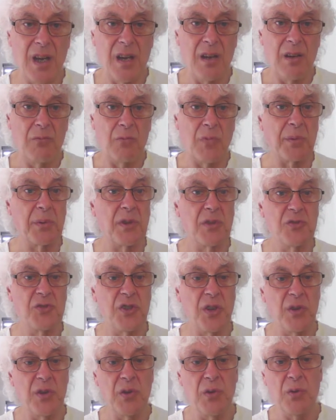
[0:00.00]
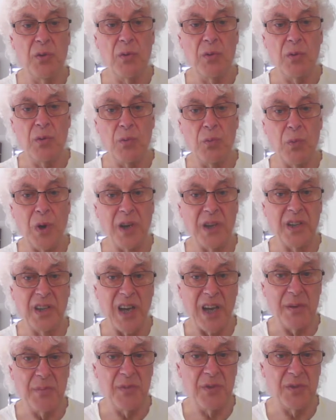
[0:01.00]
I'm going to show you one
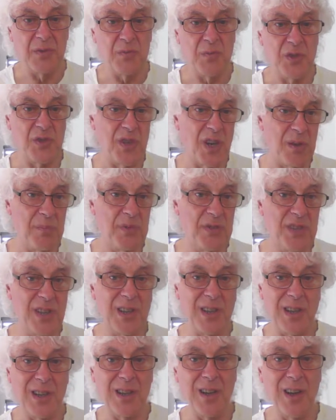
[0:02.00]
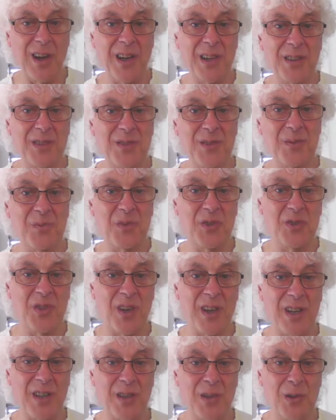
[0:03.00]
game which I particularly liked and which
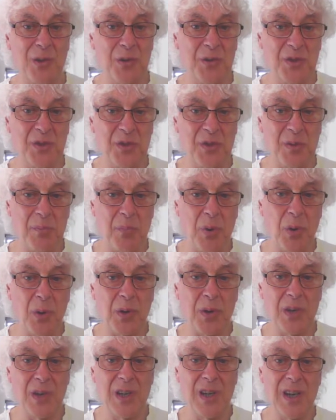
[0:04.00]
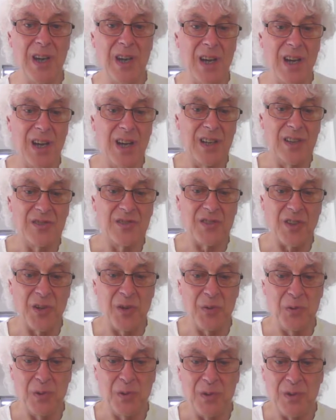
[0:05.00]
I included in the book,
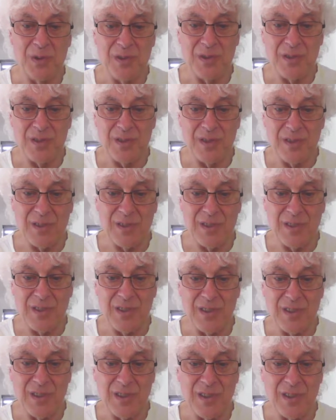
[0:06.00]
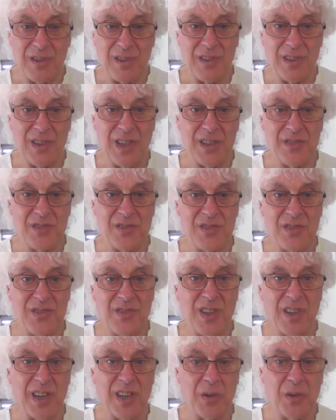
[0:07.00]
so let's
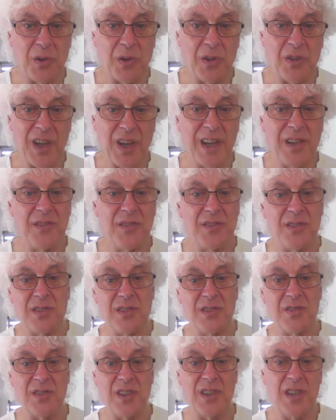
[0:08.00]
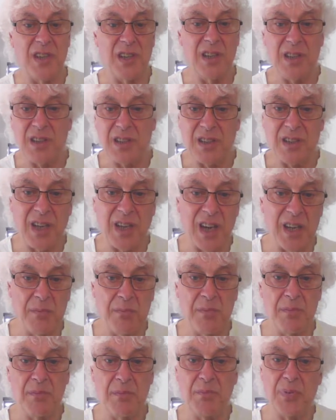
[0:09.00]
take a look at that. It's the
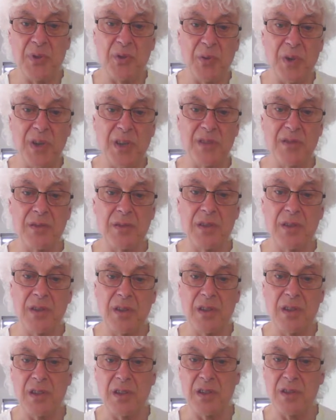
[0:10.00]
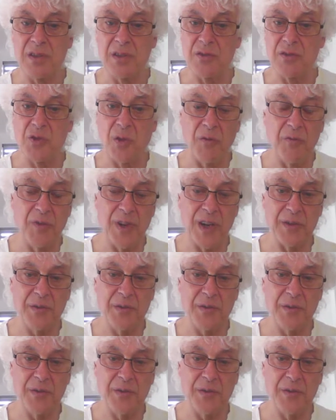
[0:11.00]
game between John van der